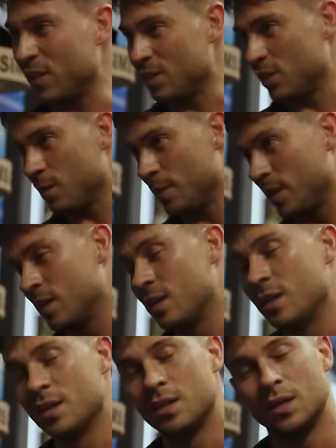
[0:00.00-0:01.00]
things, you know what I mean?
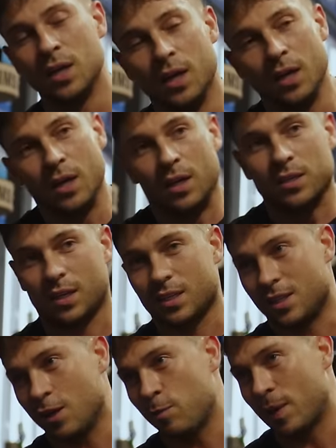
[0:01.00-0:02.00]
It's like a
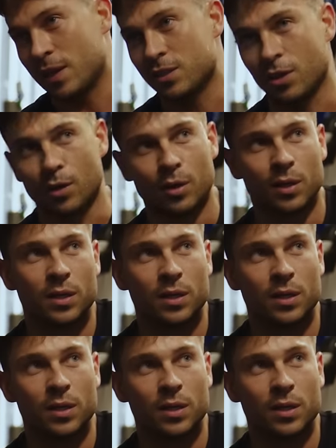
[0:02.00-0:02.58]
safe place, so